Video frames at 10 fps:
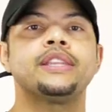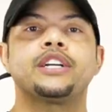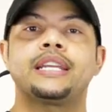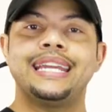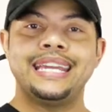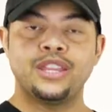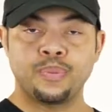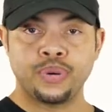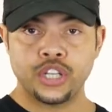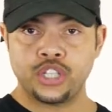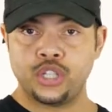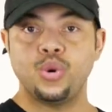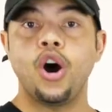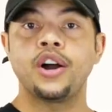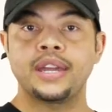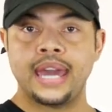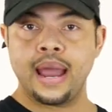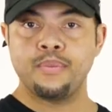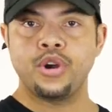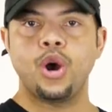they're gonna either put you on
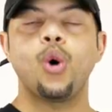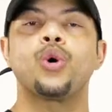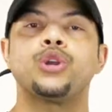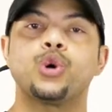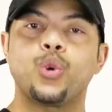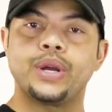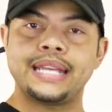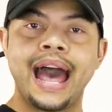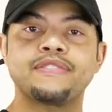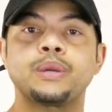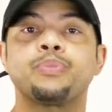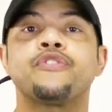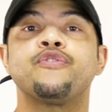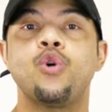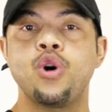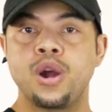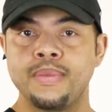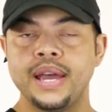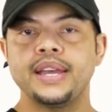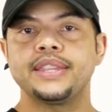camera or you're going to have to perform
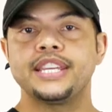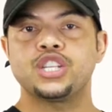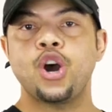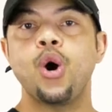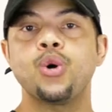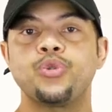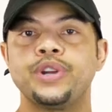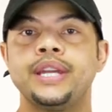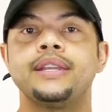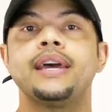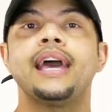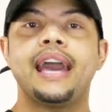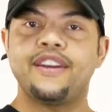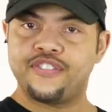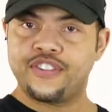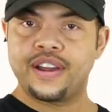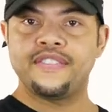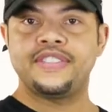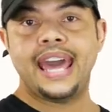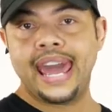this cold read in front
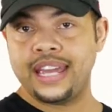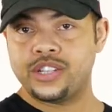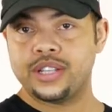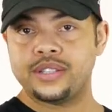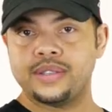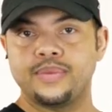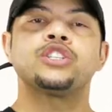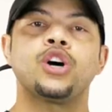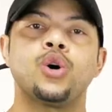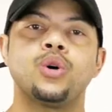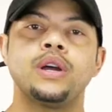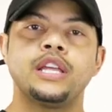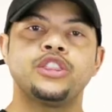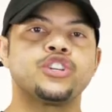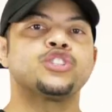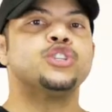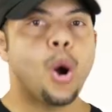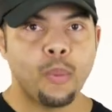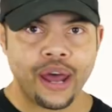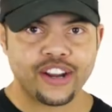of the agents. So there's
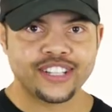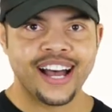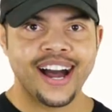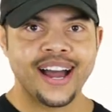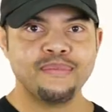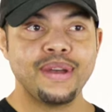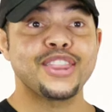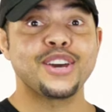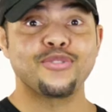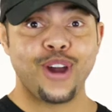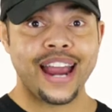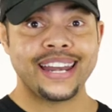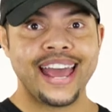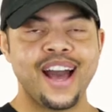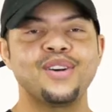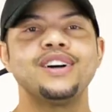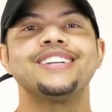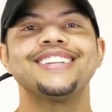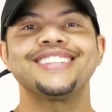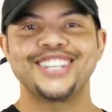no better time than right now
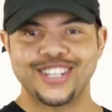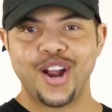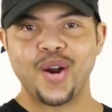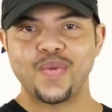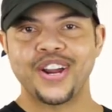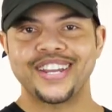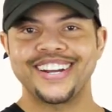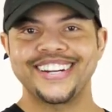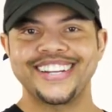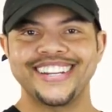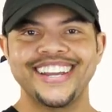to start working on it.